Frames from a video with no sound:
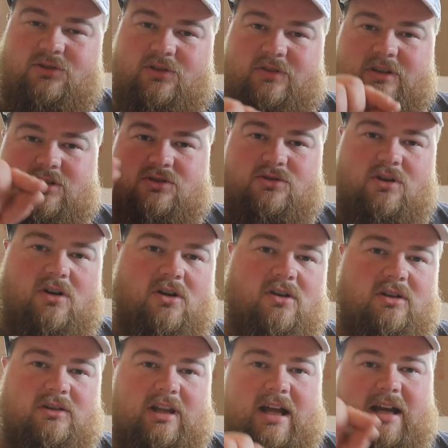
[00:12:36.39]
you can then
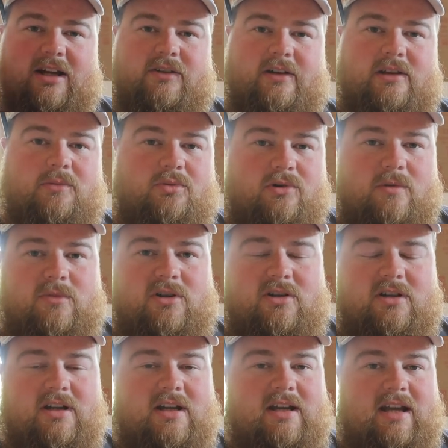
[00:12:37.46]
draw a line around the
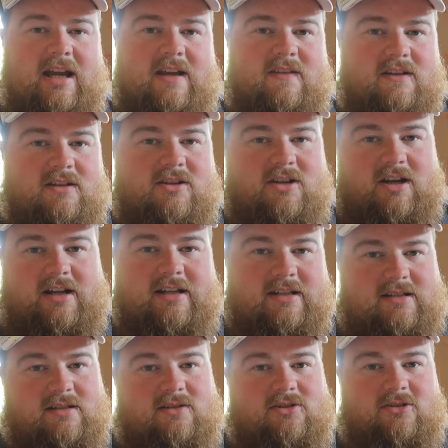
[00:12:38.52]
perimeter and then cut
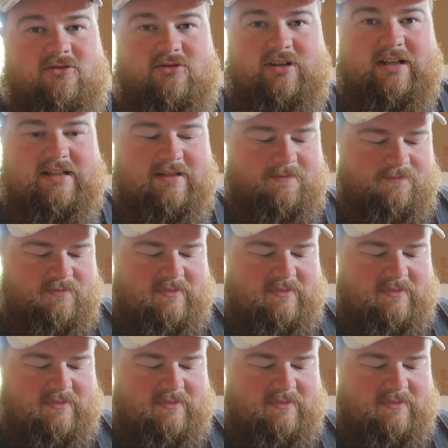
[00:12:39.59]
it to fit